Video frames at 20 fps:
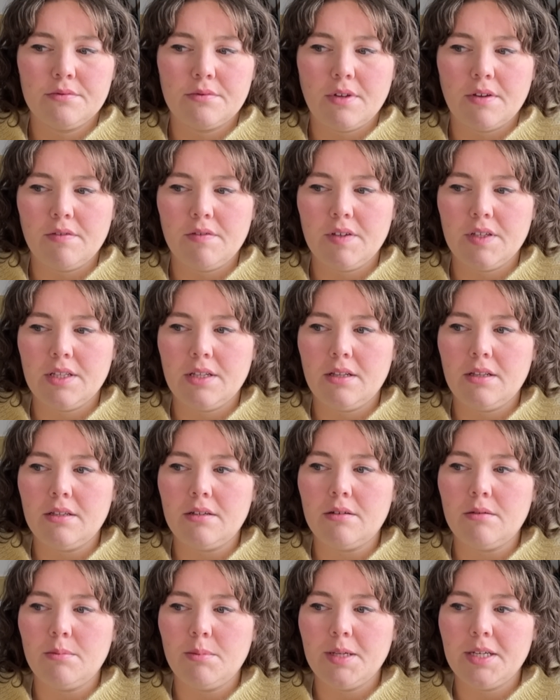feel a
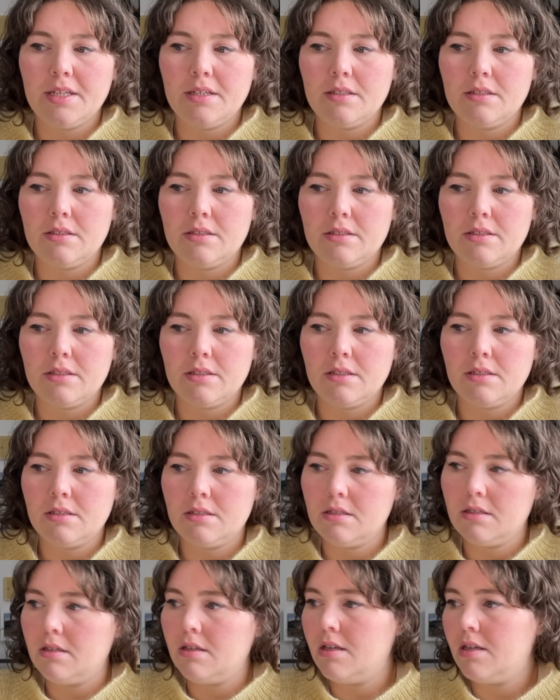little bit
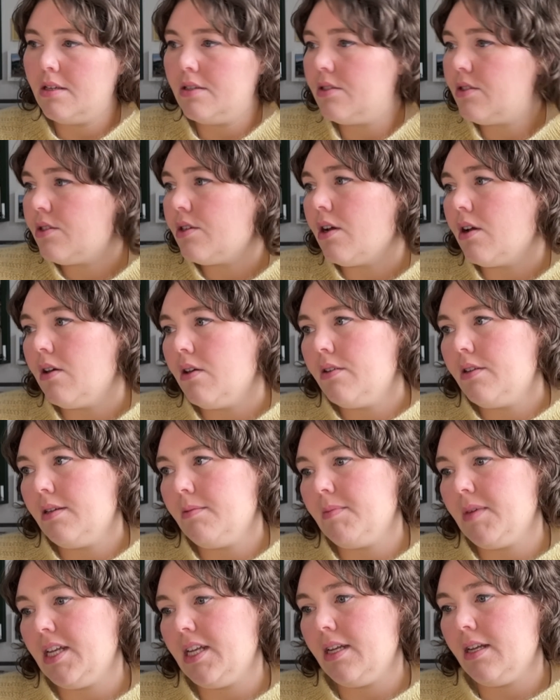stalled on
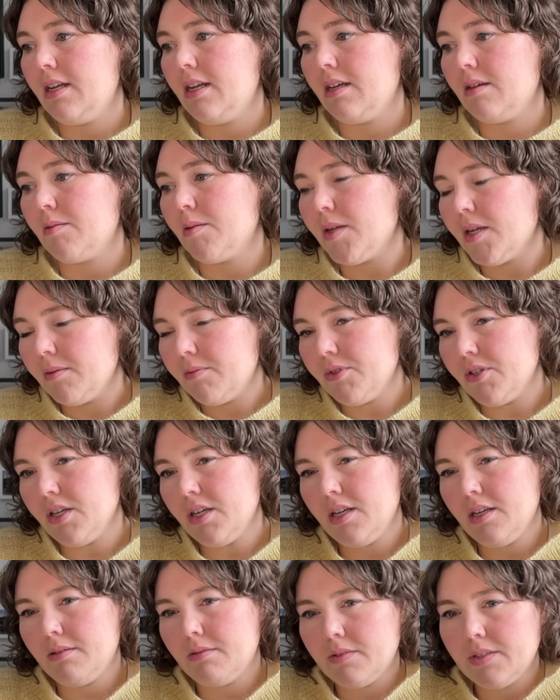my knitting, but I'm trying
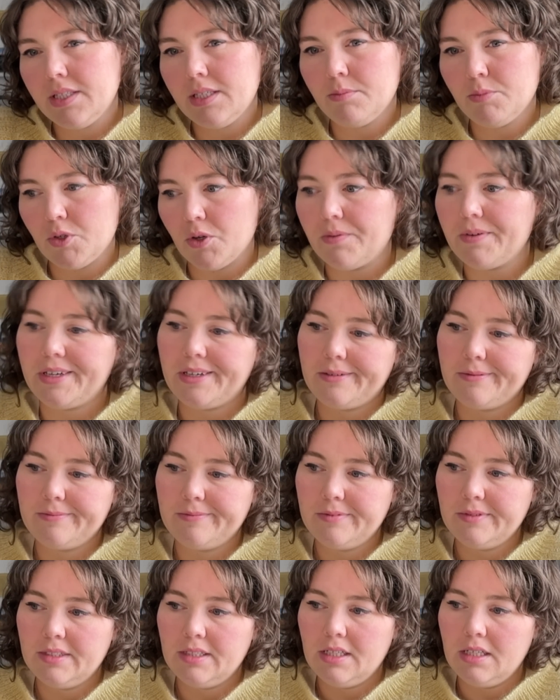to keep going.
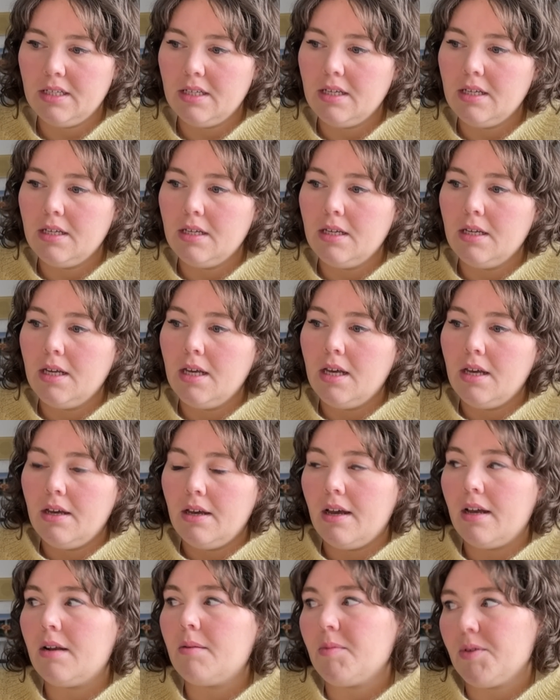
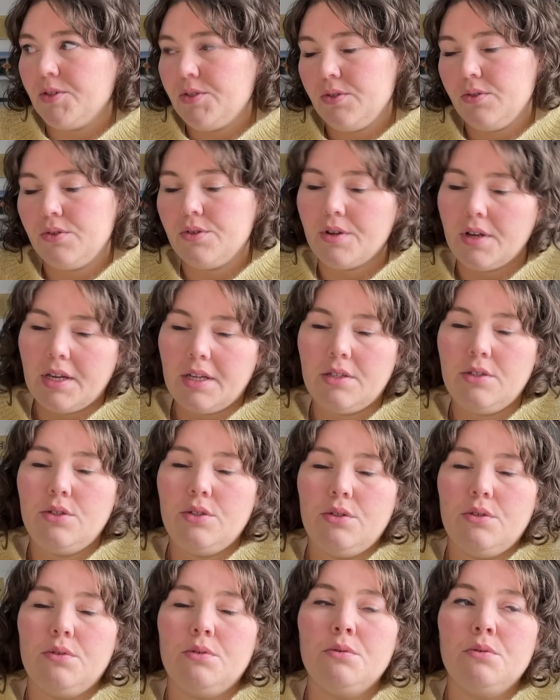And I'm also trying
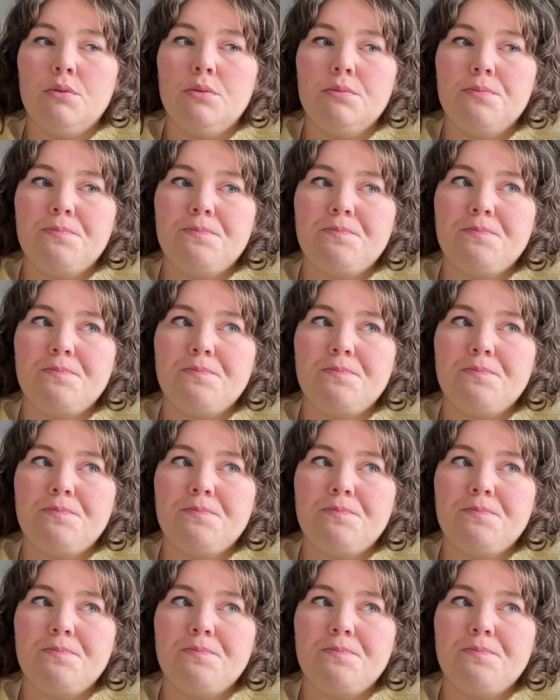to